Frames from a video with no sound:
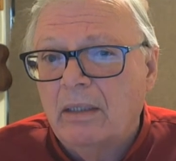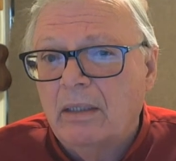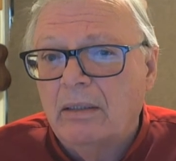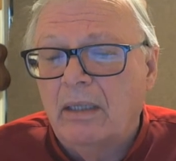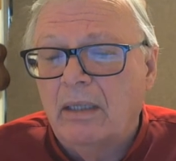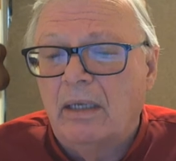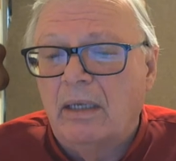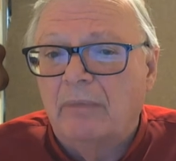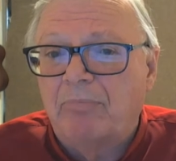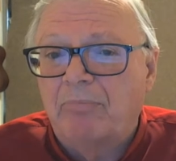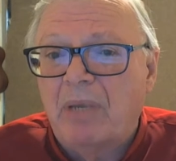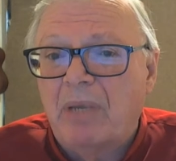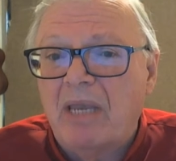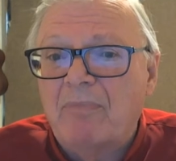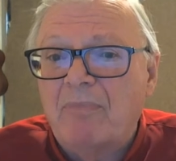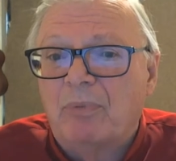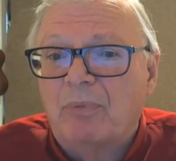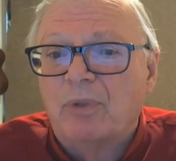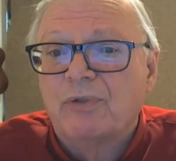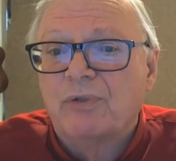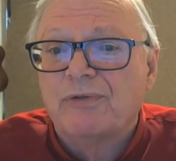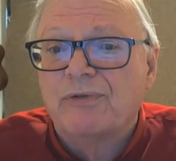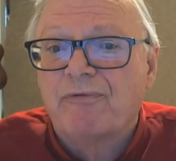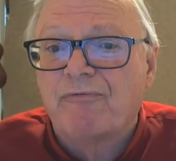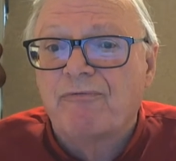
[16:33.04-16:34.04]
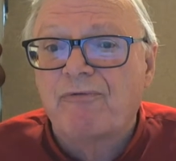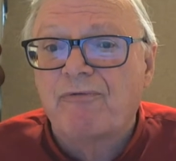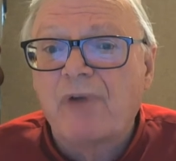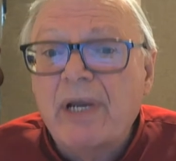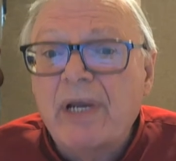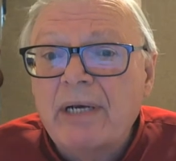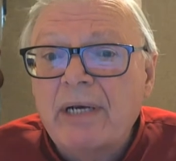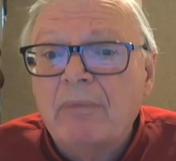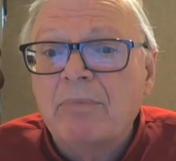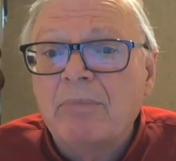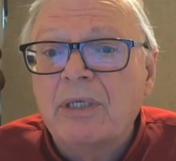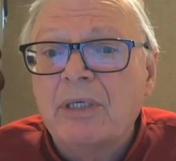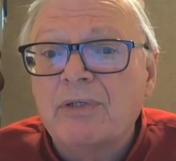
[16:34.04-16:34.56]
The people's
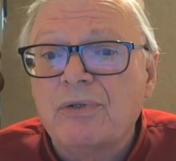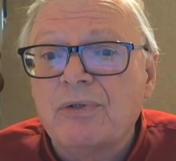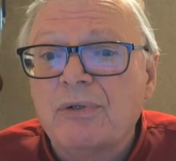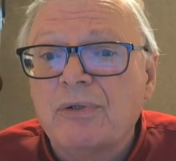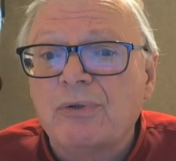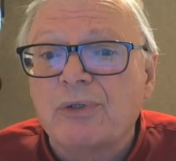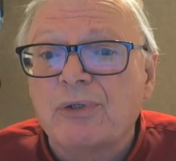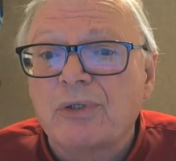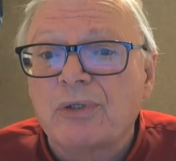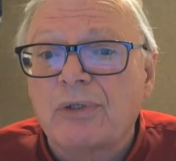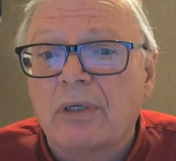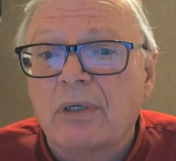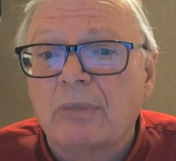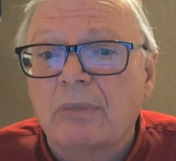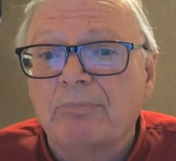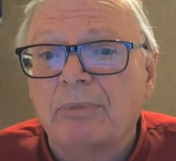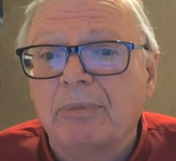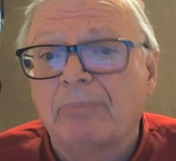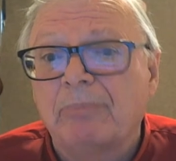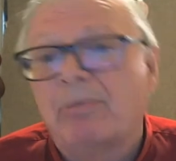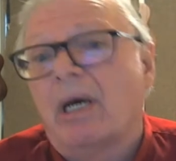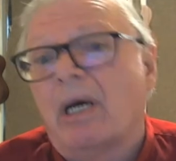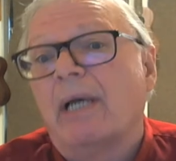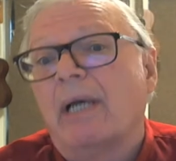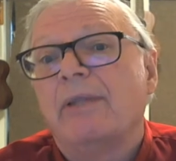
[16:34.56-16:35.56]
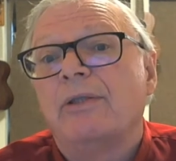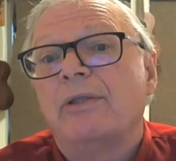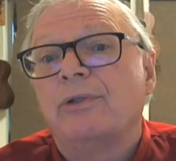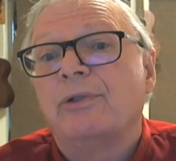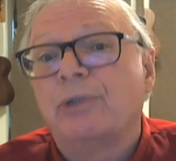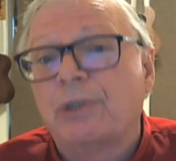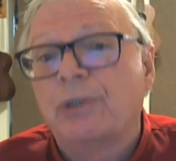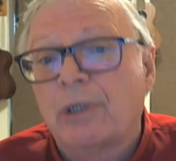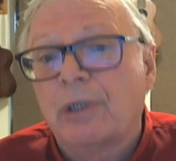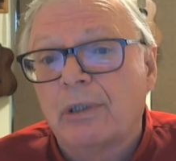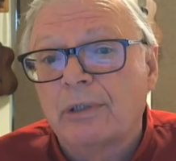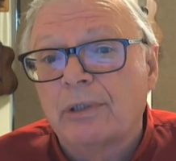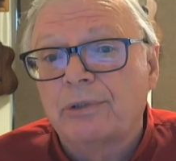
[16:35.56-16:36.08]
freedom is usurped by the
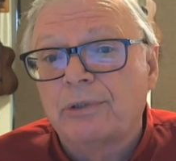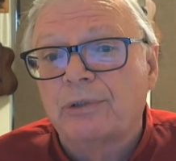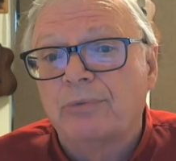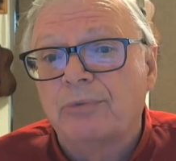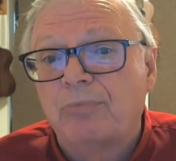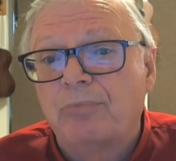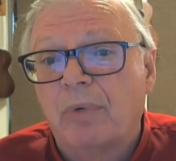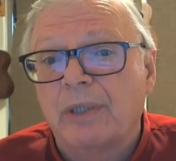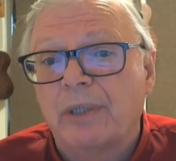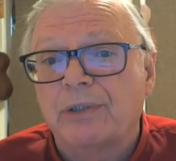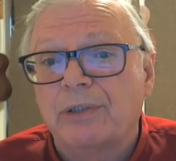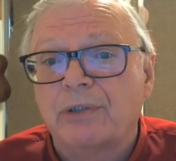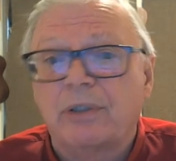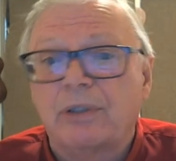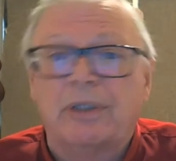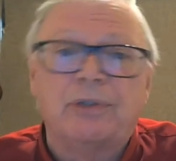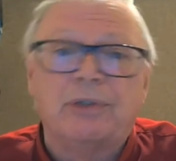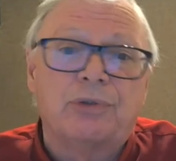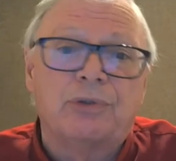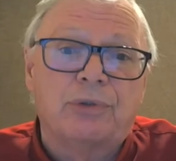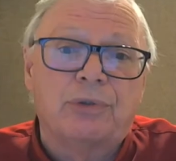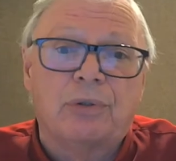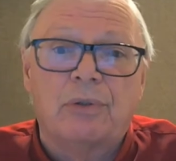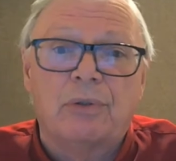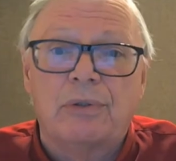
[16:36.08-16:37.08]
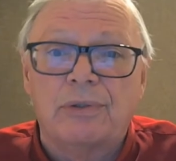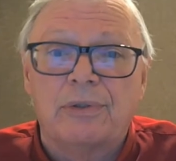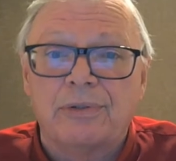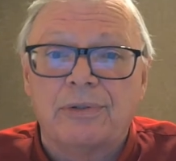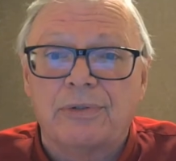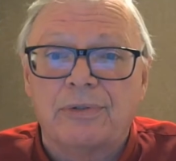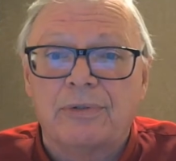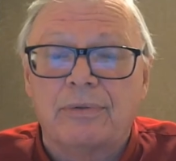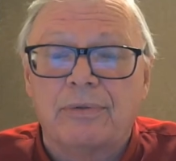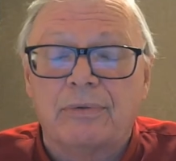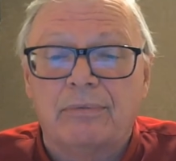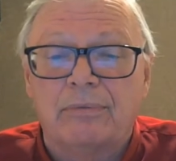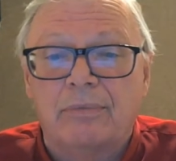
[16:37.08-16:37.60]
church, which
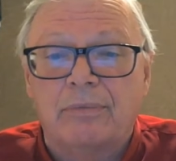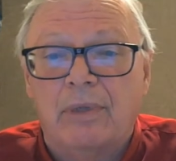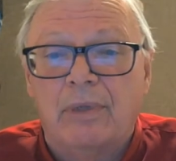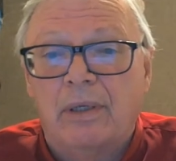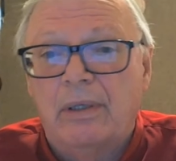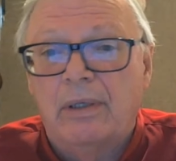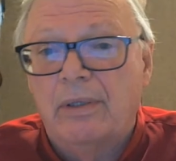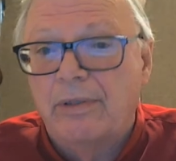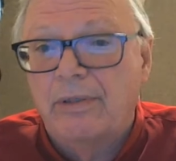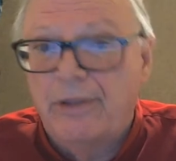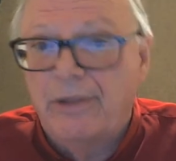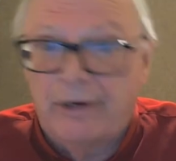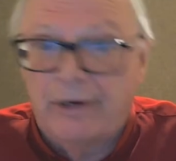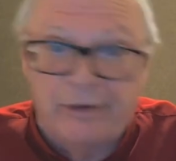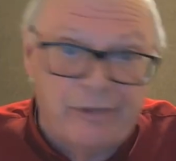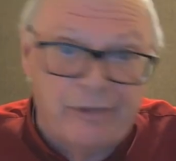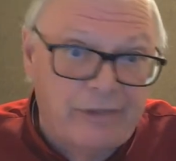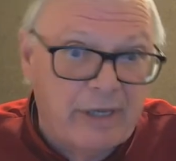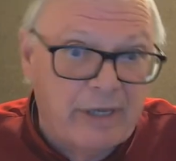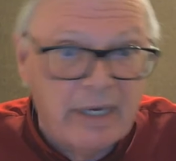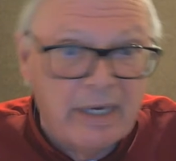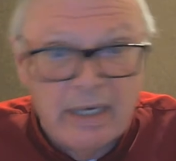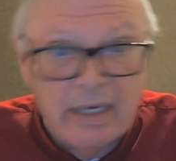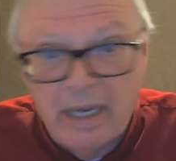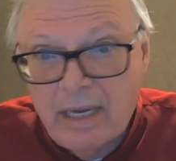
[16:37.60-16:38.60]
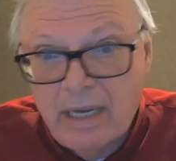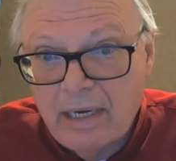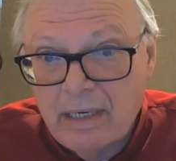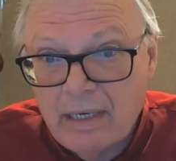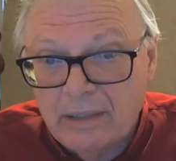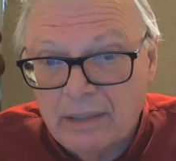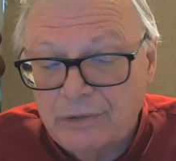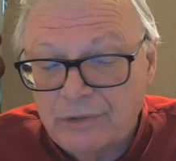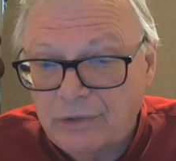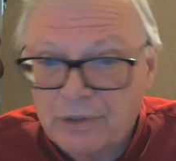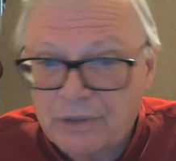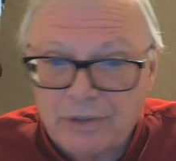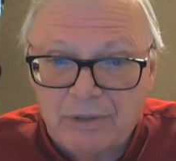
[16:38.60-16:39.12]
controls their thinking
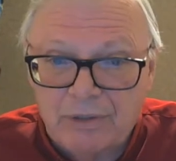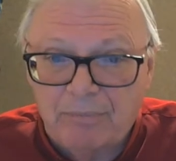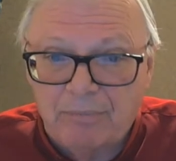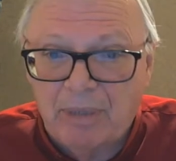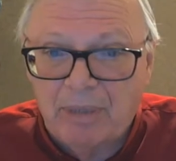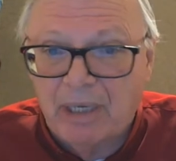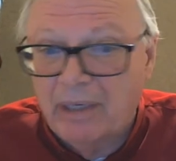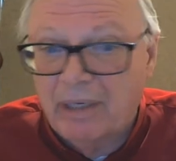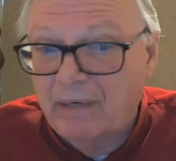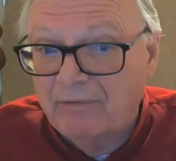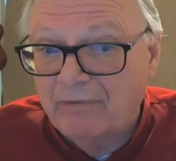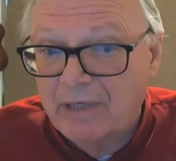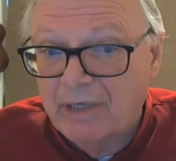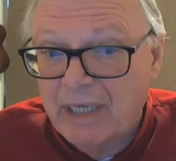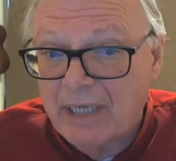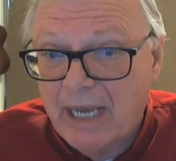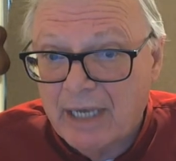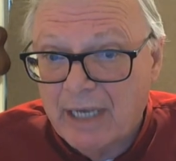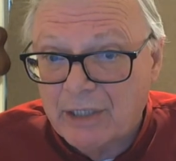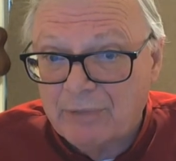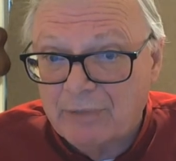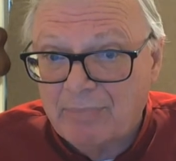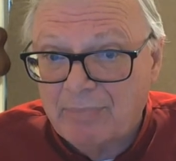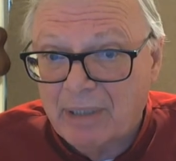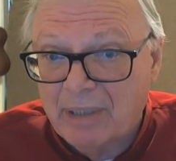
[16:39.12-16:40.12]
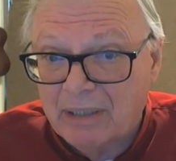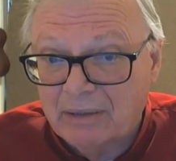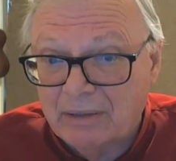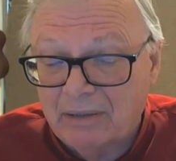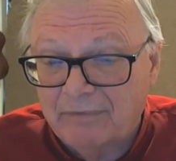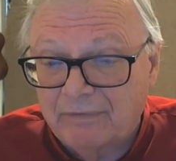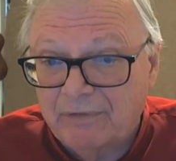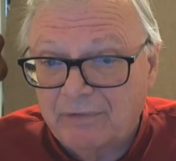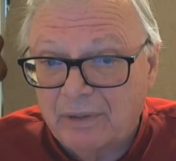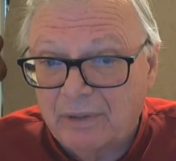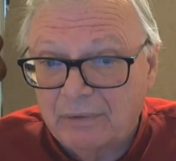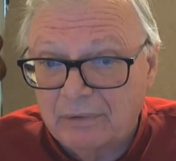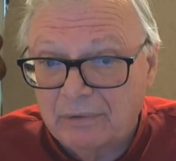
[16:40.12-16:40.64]
and just about every aspect
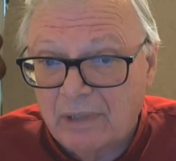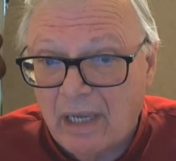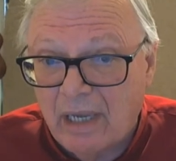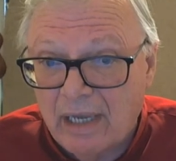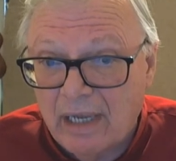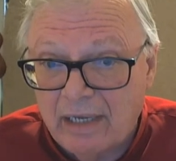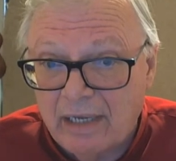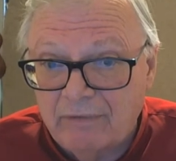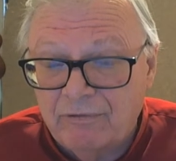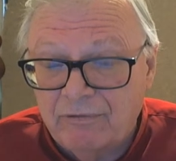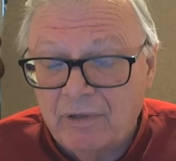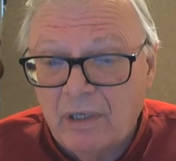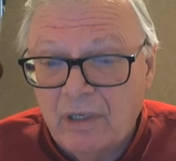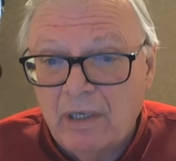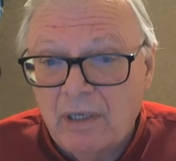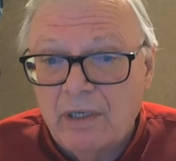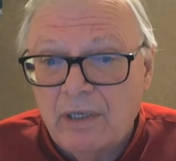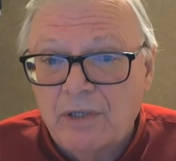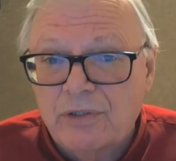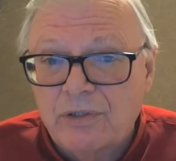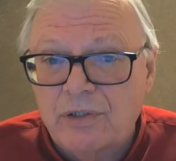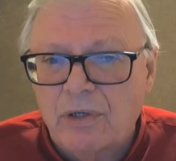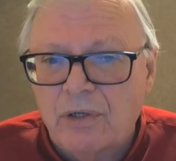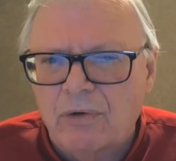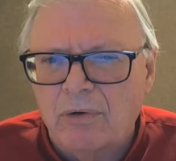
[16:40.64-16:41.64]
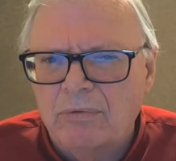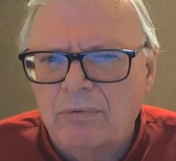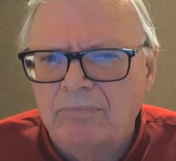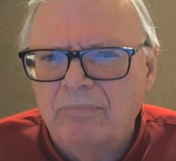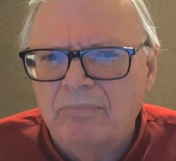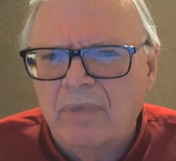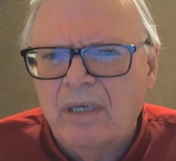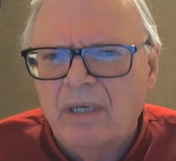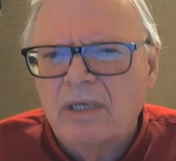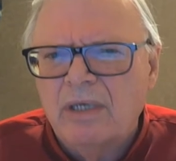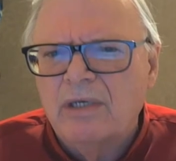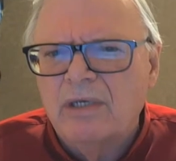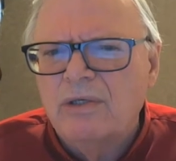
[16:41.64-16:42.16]
of their life. So
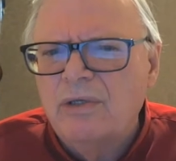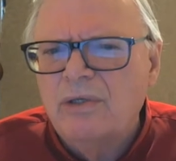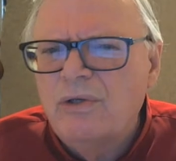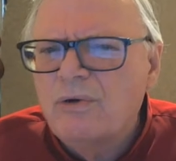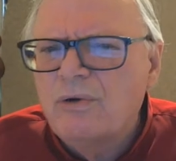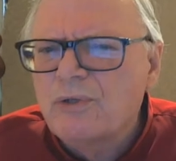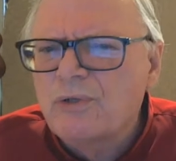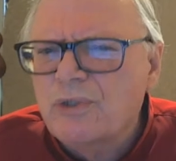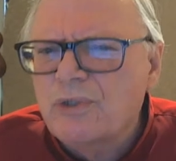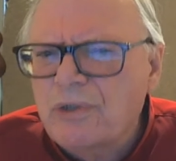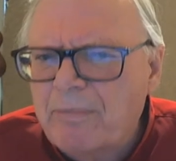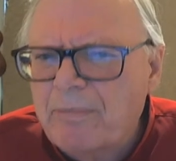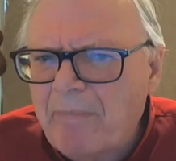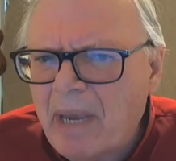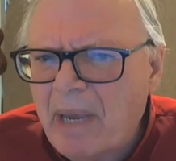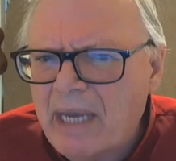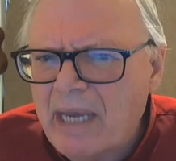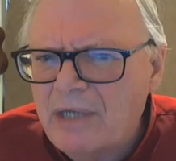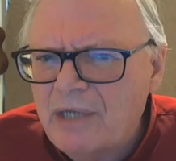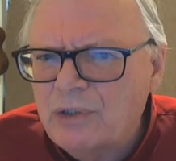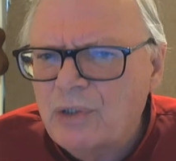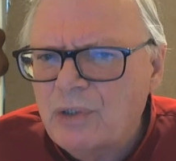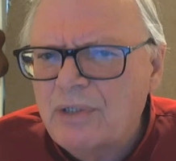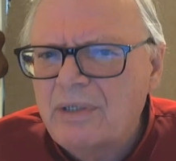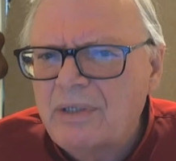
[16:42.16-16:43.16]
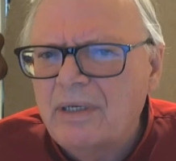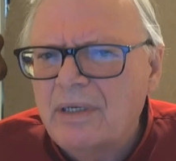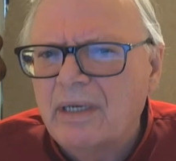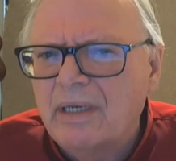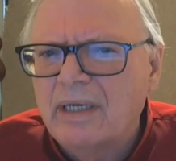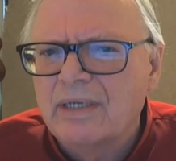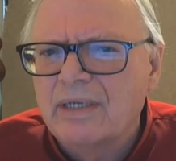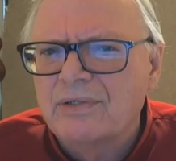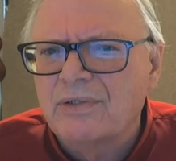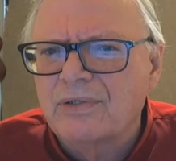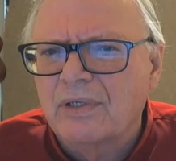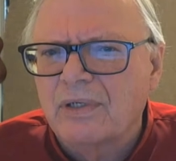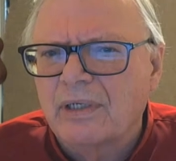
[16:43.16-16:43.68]
usurpation
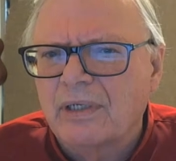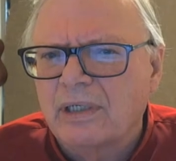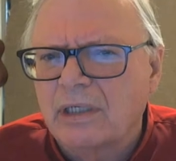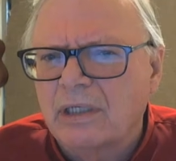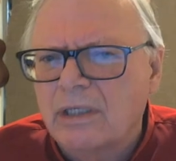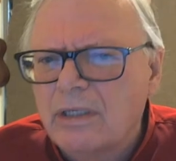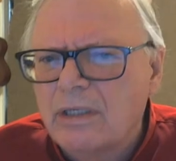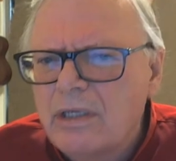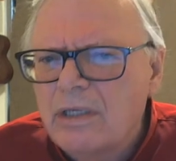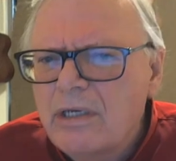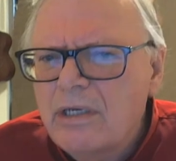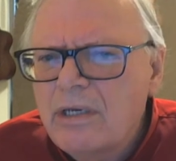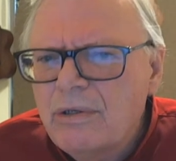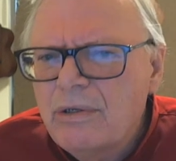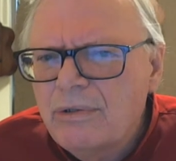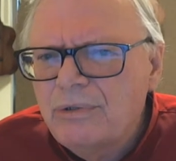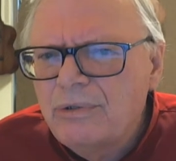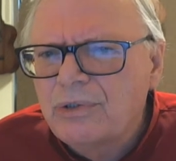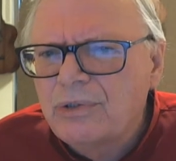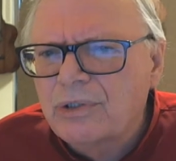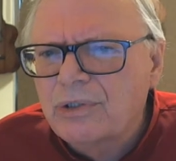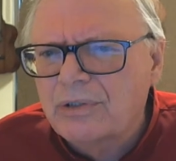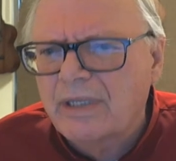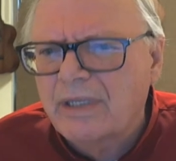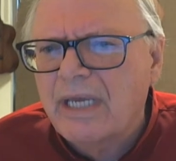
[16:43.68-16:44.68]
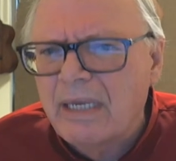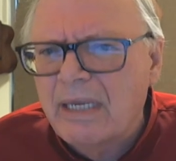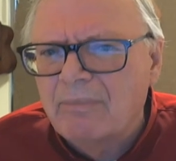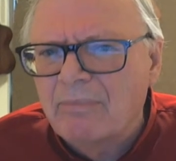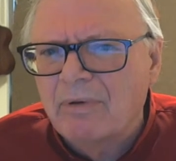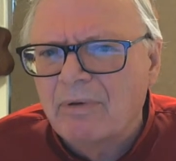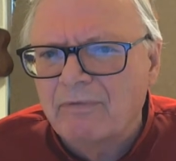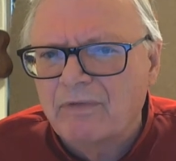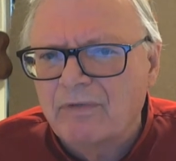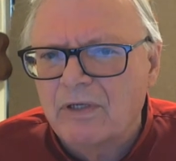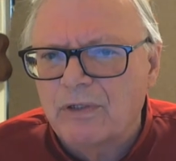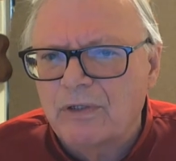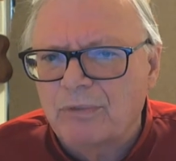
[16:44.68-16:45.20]
is a huge theme
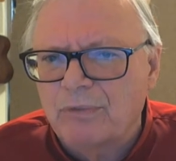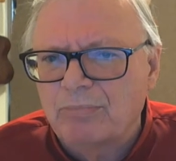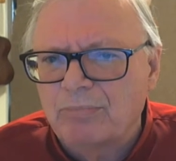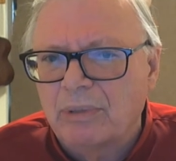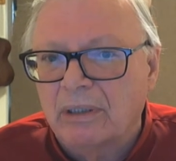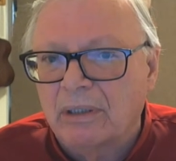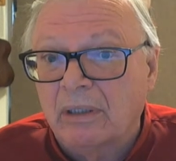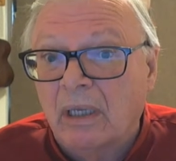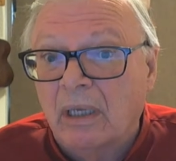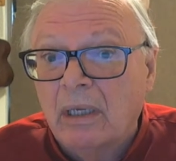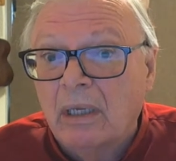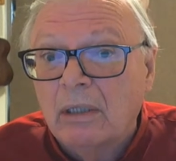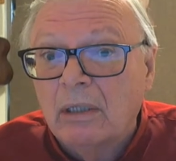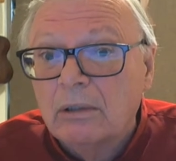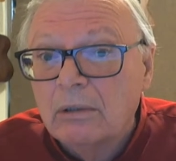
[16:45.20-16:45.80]
of this book.